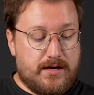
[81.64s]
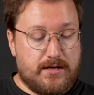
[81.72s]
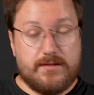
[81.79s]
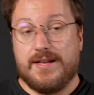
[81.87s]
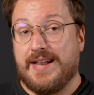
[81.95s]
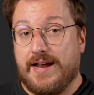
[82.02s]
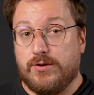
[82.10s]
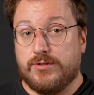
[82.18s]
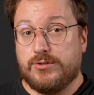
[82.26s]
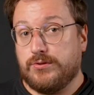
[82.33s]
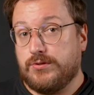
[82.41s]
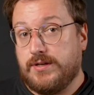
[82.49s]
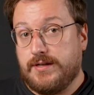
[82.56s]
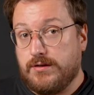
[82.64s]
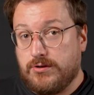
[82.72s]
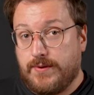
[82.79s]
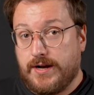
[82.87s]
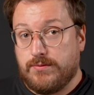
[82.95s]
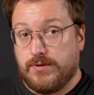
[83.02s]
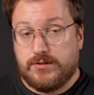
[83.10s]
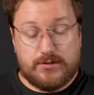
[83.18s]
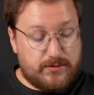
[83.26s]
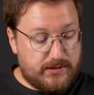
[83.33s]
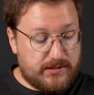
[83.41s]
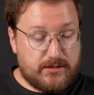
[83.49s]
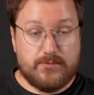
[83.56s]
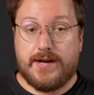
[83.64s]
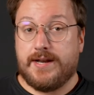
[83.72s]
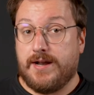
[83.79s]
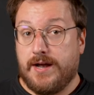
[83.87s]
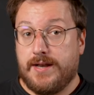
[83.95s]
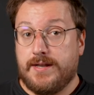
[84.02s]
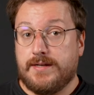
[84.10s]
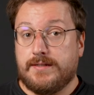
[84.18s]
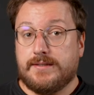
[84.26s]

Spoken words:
That angle is usually the correct one, so it's a great guide.